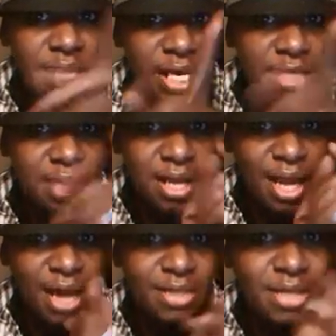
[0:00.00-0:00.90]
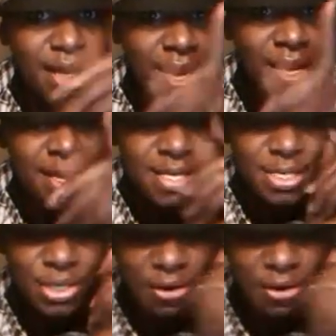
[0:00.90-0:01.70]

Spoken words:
He's clocked, and he's a dirt